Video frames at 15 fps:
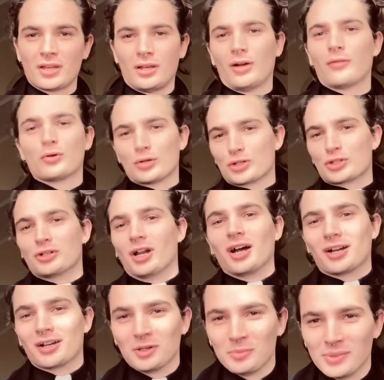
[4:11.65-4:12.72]
Of course, you're
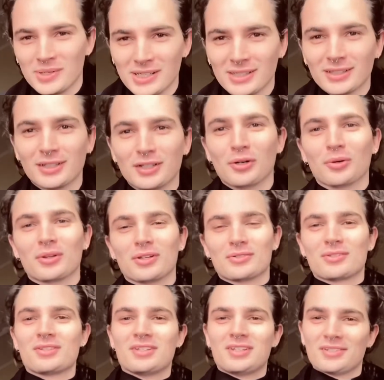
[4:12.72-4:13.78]
not going to be,
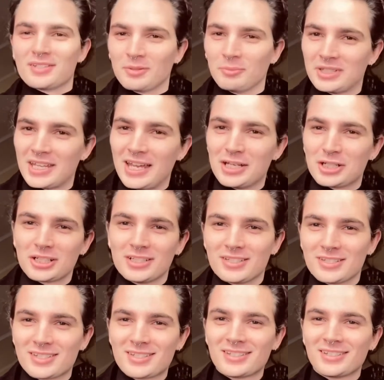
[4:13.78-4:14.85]
there's these
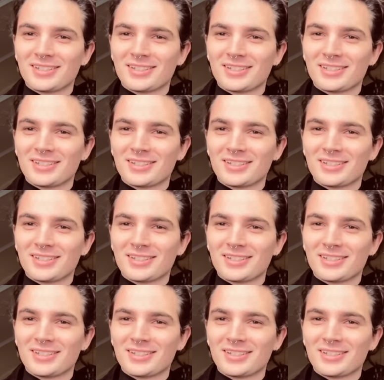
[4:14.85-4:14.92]
limitations,